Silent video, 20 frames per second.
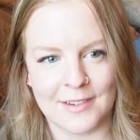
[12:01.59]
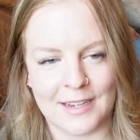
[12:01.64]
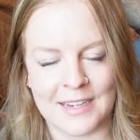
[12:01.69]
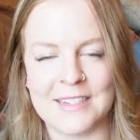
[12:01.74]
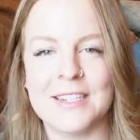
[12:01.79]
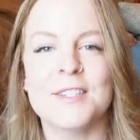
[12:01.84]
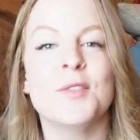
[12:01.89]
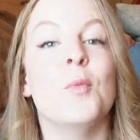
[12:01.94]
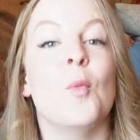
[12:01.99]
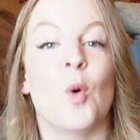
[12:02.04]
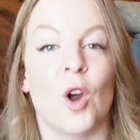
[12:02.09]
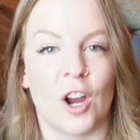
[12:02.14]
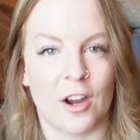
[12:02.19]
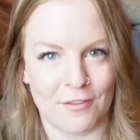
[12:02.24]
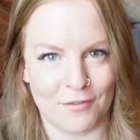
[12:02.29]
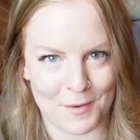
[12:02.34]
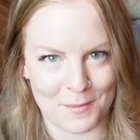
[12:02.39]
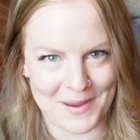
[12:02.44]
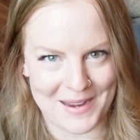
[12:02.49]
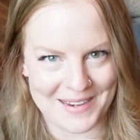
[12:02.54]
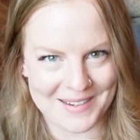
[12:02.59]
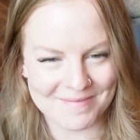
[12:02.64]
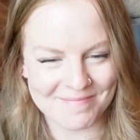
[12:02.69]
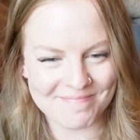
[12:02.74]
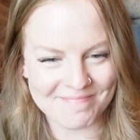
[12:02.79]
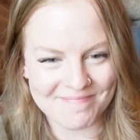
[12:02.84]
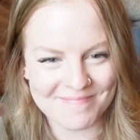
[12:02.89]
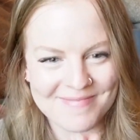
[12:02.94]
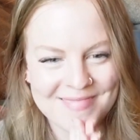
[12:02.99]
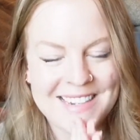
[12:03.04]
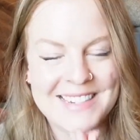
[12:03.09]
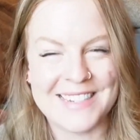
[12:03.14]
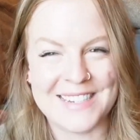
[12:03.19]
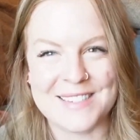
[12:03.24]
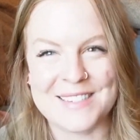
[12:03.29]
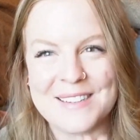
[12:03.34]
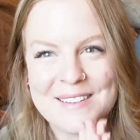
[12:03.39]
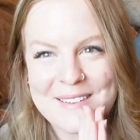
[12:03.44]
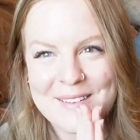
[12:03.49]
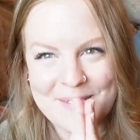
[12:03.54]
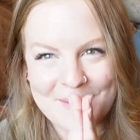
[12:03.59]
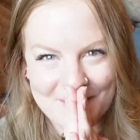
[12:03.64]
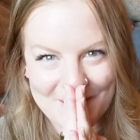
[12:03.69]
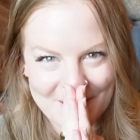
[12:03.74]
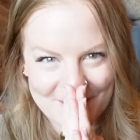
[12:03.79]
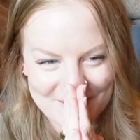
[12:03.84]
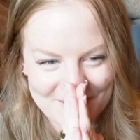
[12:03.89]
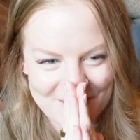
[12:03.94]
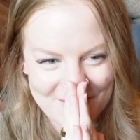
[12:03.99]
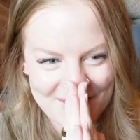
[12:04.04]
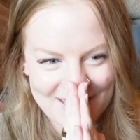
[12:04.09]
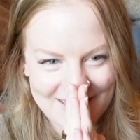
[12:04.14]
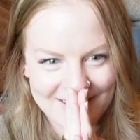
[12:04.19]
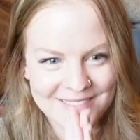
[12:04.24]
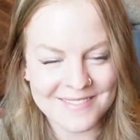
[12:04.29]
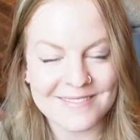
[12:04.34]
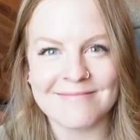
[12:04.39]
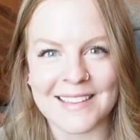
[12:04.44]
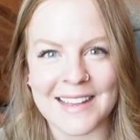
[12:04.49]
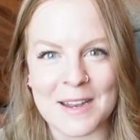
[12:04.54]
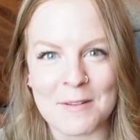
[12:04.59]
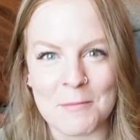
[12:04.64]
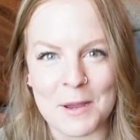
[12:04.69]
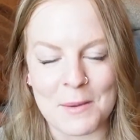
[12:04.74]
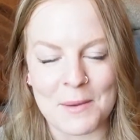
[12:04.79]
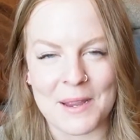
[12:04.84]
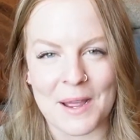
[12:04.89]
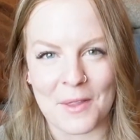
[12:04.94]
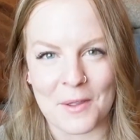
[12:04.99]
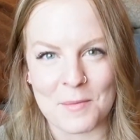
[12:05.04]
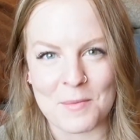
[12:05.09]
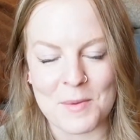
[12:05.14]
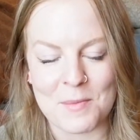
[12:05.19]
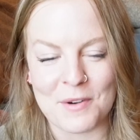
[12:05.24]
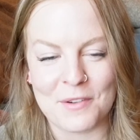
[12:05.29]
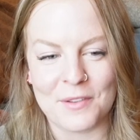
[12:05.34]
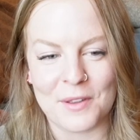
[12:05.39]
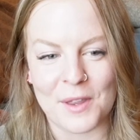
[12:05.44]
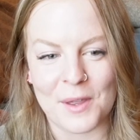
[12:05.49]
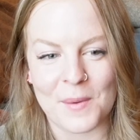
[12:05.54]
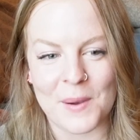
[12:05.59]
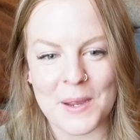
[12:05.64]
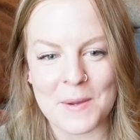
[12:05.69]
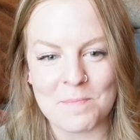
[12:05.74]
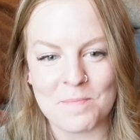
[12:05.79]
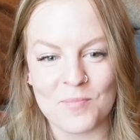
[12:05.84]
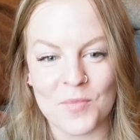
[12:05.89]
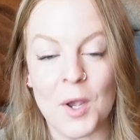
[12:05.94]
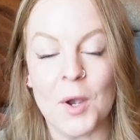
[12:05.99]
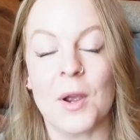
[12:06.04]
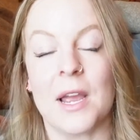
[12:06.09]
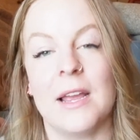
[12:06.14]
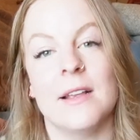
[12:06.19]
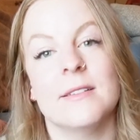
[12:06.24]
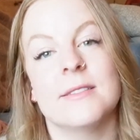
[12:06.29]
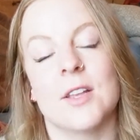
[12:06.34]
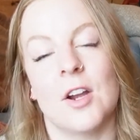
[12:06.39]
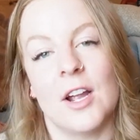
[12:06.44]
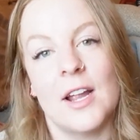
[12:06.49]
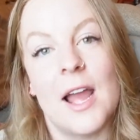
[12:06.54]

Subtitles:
doesn't work for me. It doesn't work for me. And maybe other people feel that way. Okay, sorry,